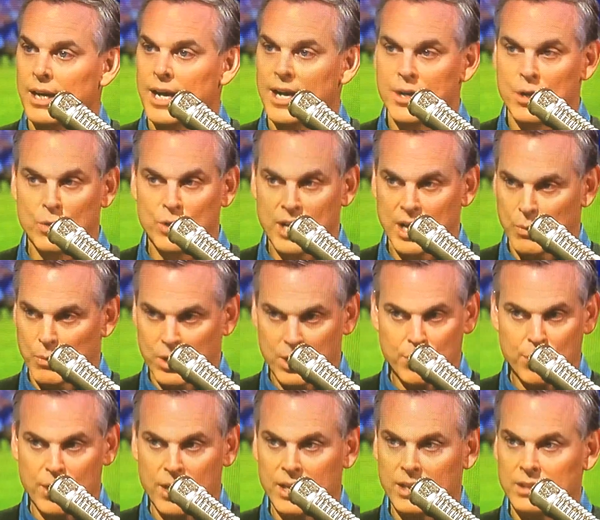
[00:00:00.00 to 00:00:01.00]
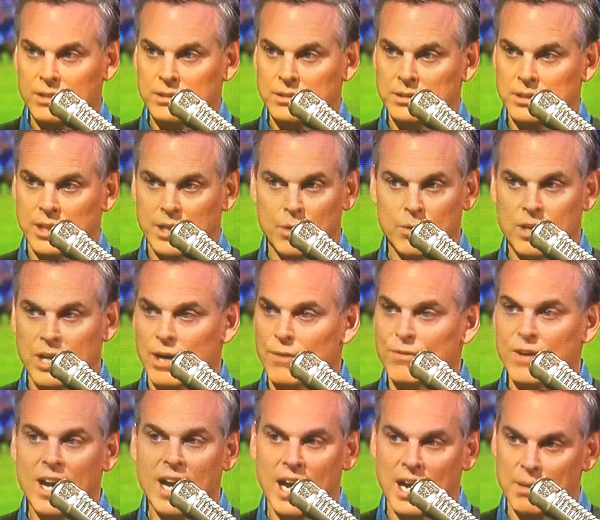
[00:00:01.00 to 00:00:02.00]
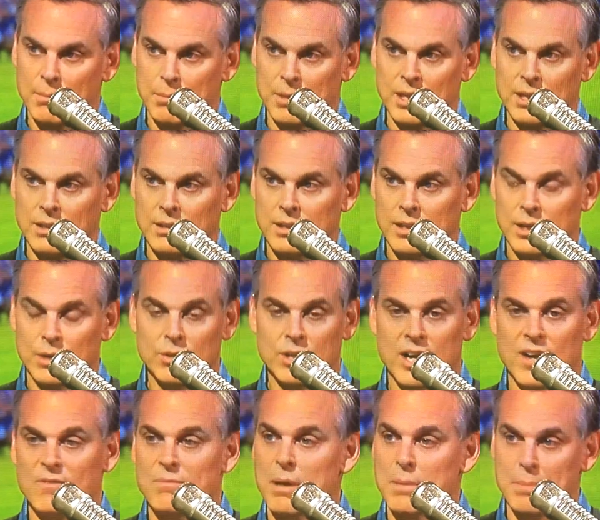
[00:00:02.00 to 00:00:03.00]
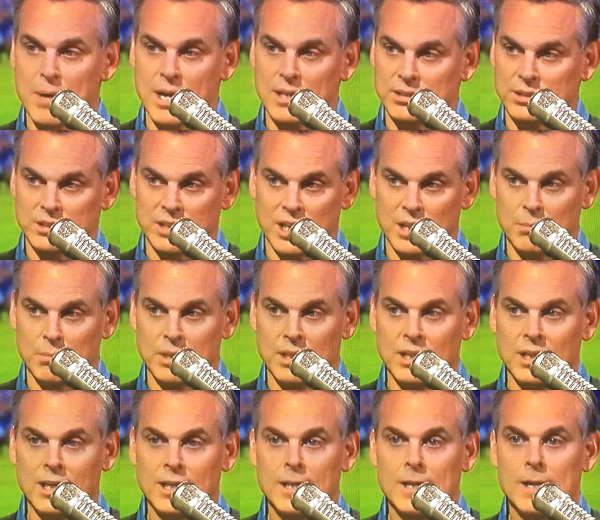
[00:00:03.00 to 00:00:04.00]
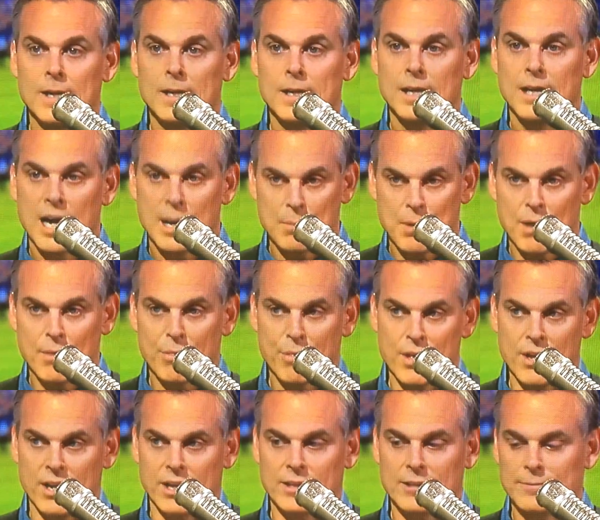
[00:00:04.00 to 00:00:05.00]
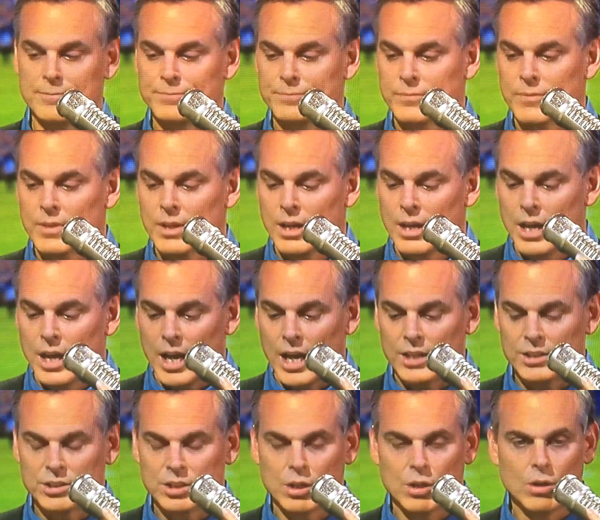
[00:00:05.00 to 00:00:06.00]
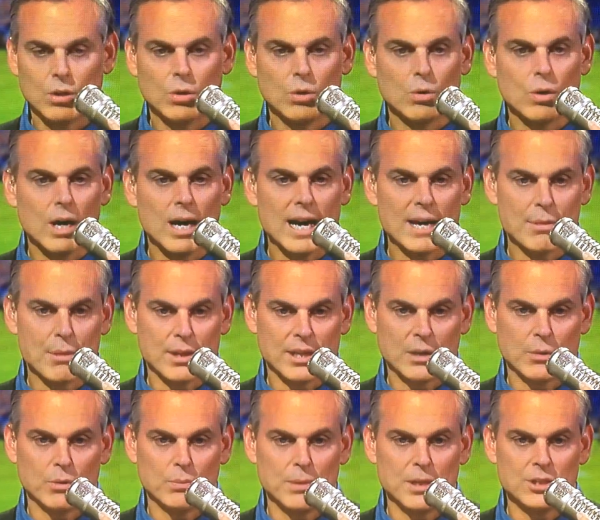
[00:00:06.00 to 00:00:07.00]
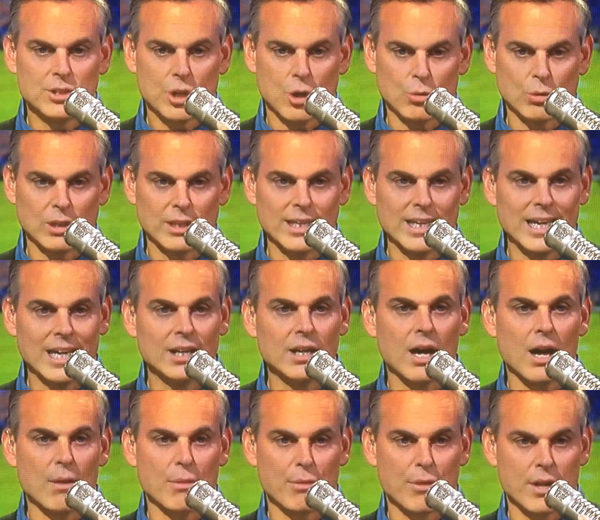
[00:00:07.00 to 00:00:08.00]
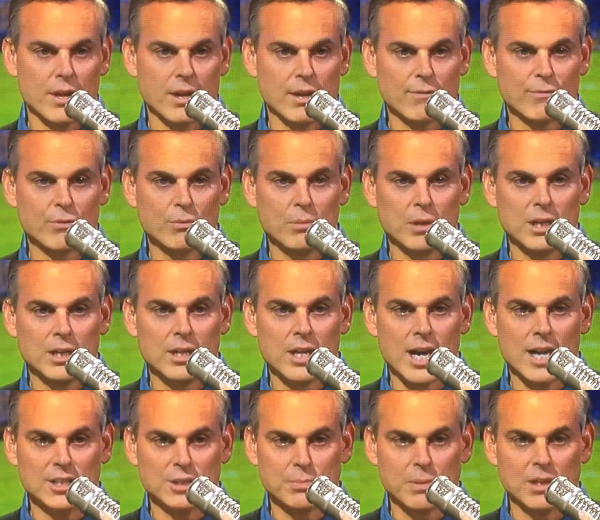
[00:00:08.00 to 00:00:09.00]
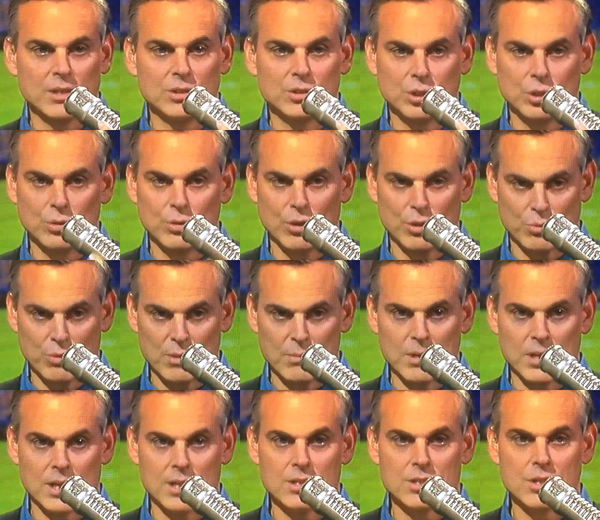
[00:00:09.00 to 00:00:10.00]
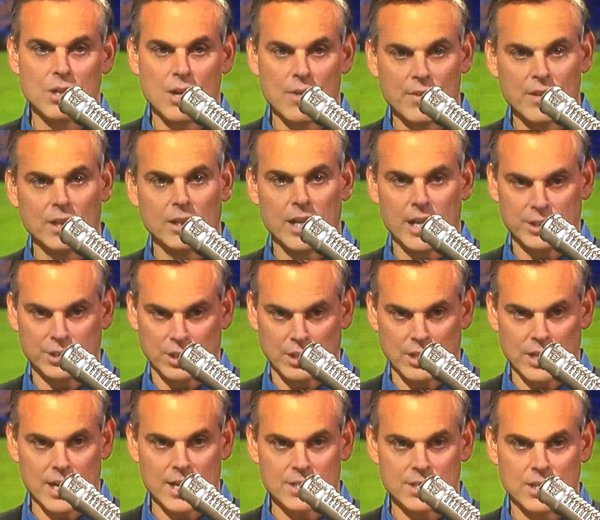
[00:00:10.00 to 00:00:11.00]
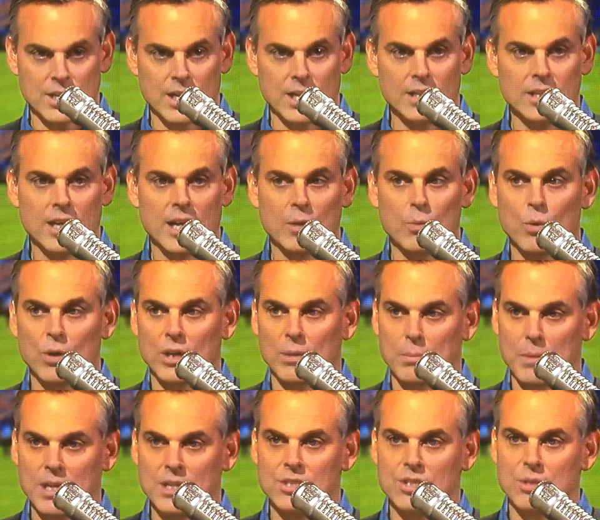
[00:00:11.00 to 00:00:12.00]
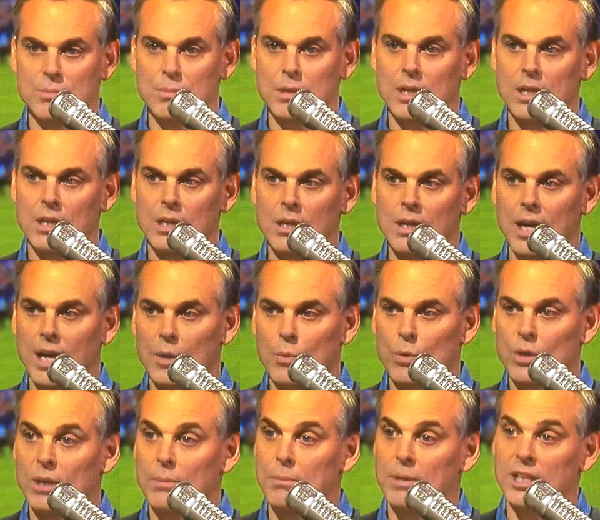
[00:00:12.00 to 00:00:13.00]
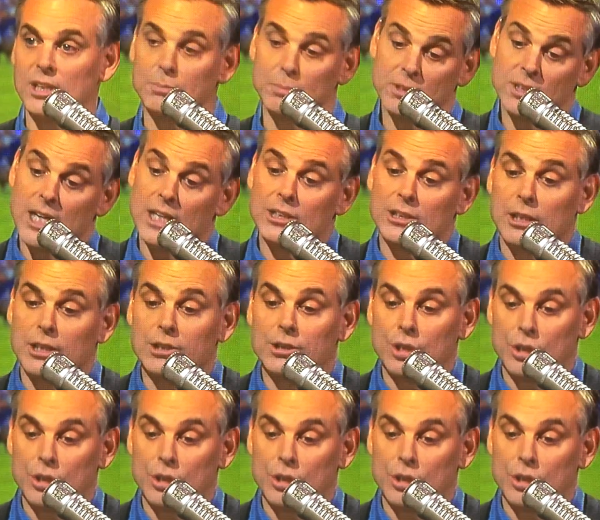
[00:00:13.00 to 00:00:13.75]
I don't care what you think. I don't care if you hate me. I don't care if my bosses hate me. I'm authentic. And so I think it would be totally inauthentic for me to not spend 2 to 3 minutes on the election last night and what it means to me and what it means potentially